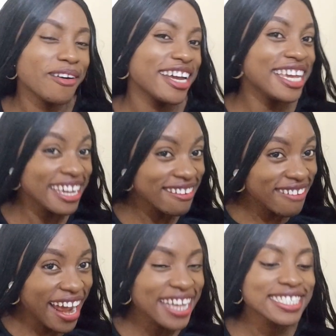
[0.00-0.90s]
Yeah,
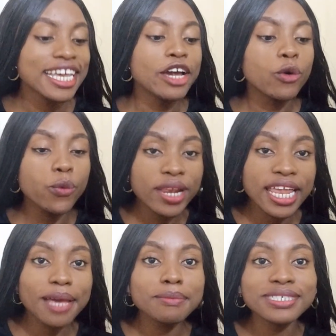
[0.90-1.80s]
right?
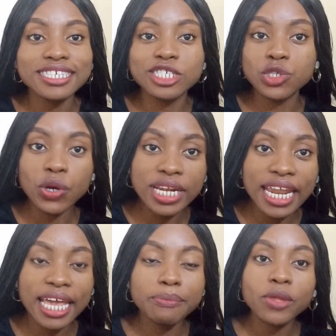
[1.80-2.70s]
Williams'
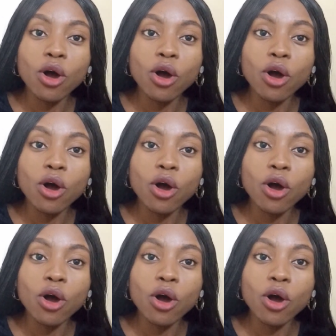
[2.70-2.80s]
surname,